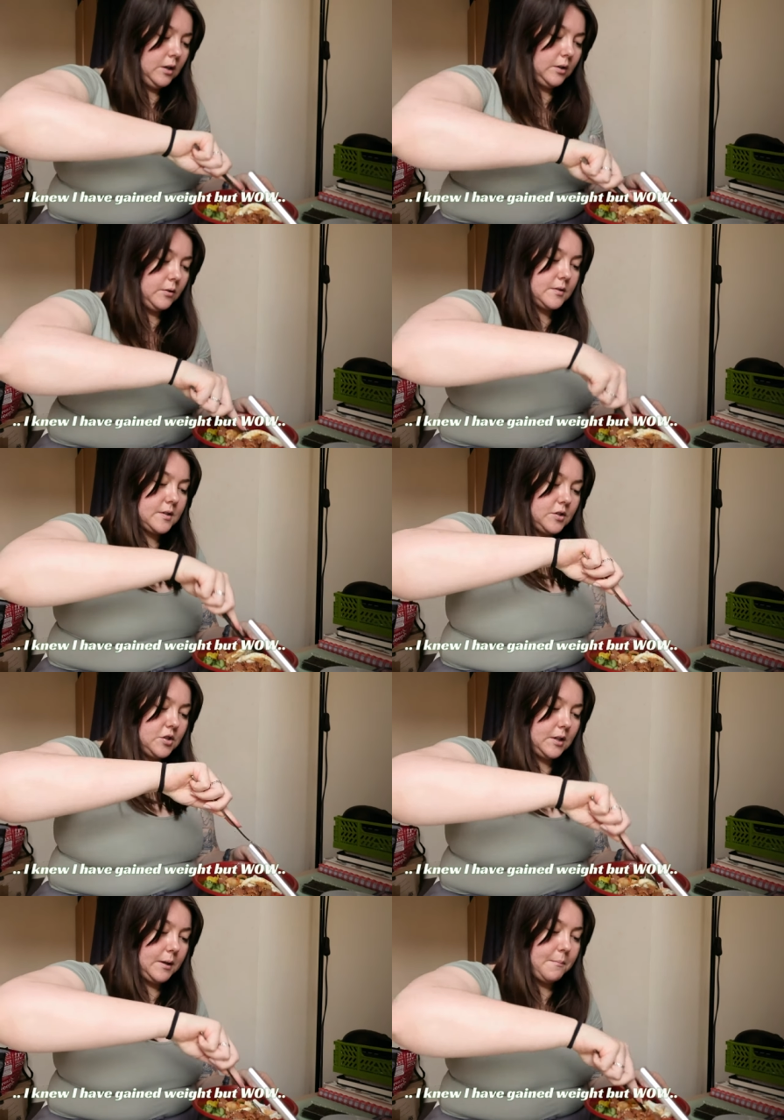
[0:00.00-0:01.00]
you
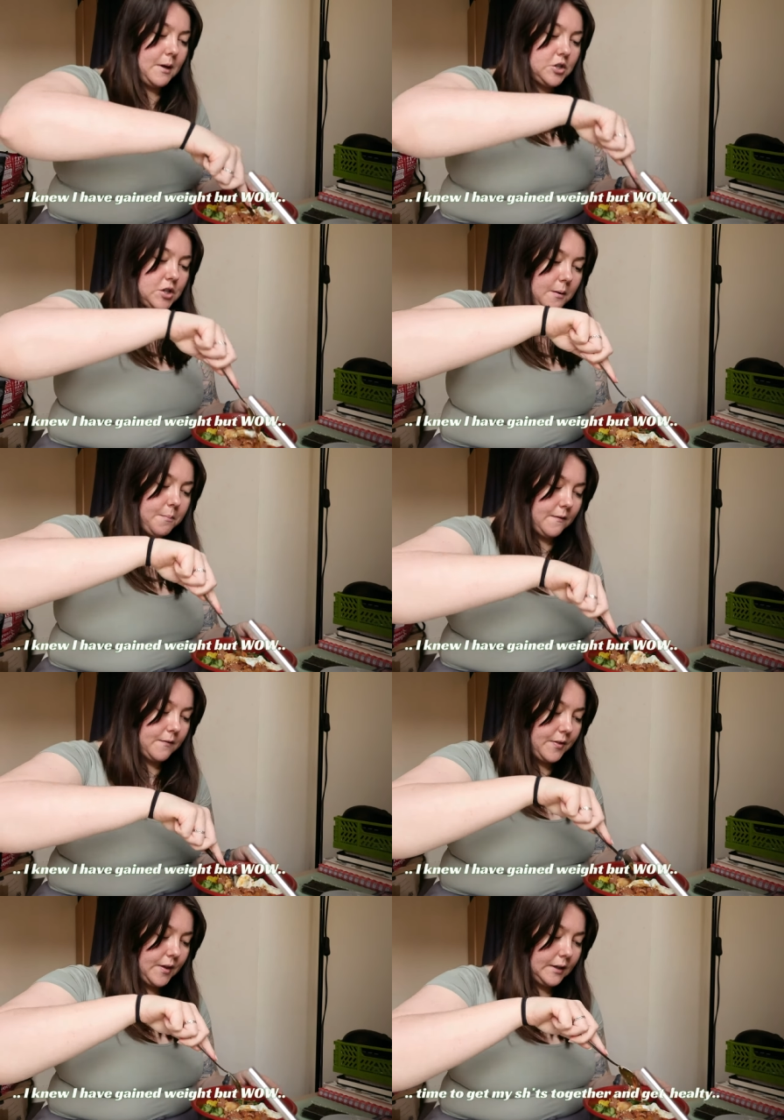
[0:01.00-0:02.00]
essentially mash up
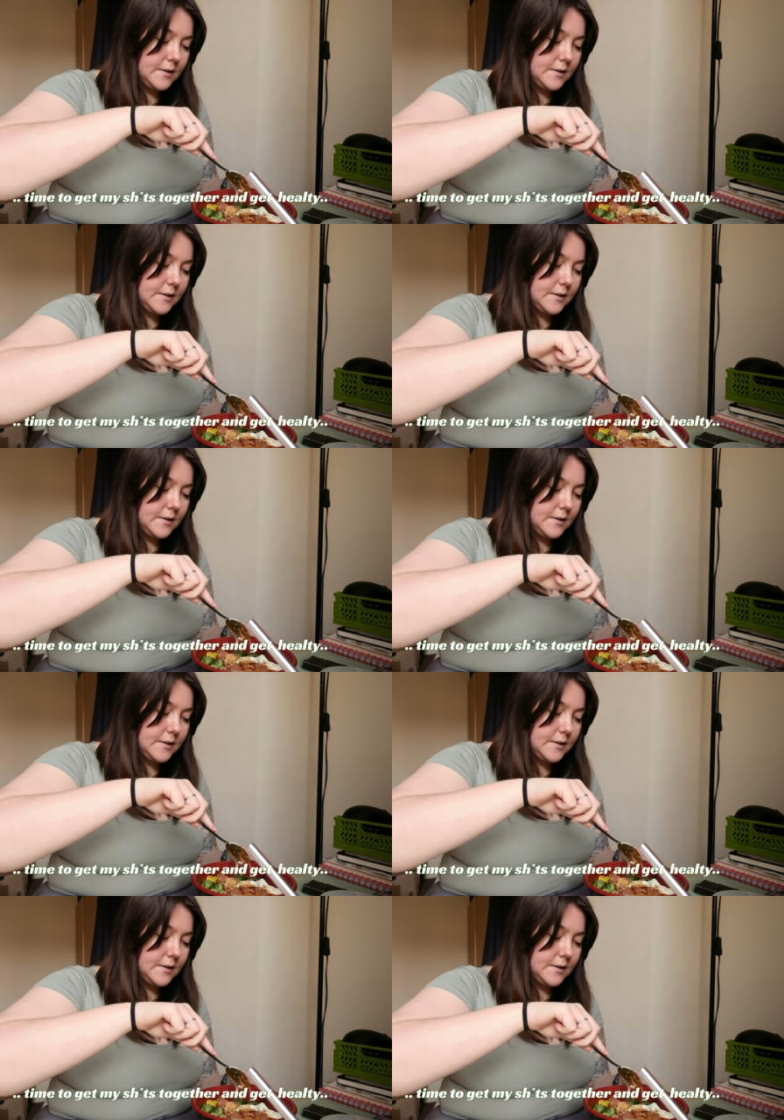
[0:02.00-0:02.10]
everything.